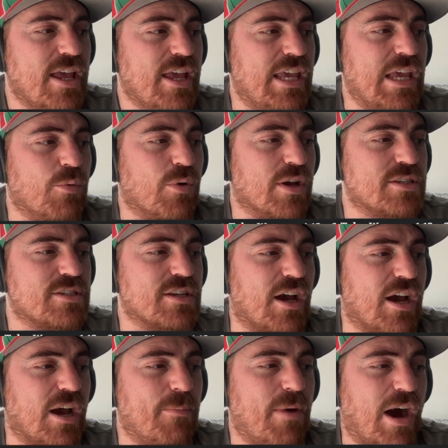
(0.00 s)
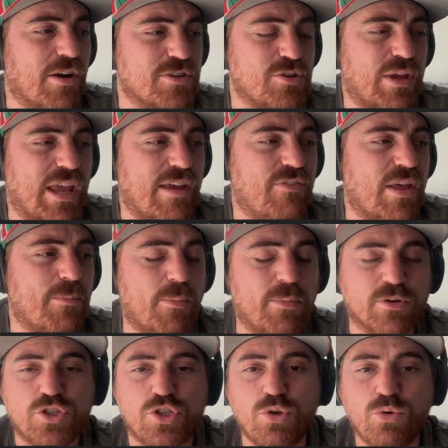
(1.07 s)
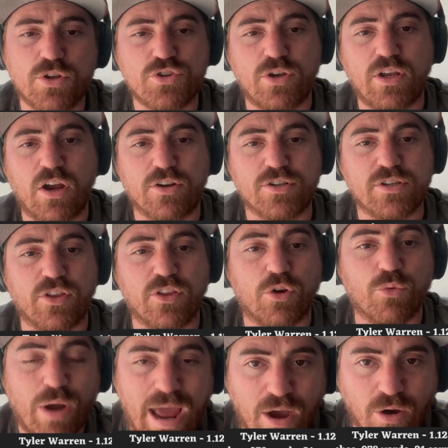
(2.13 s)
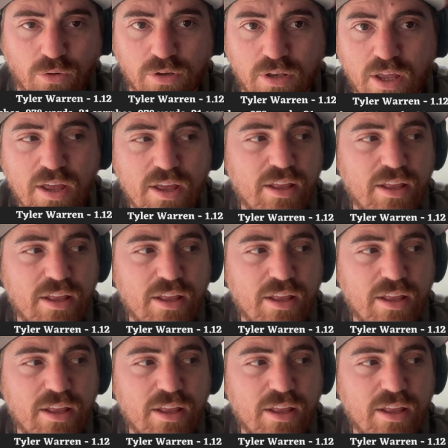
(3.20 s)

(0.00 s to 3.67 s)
He was also gave them almost 200 yards on the ground.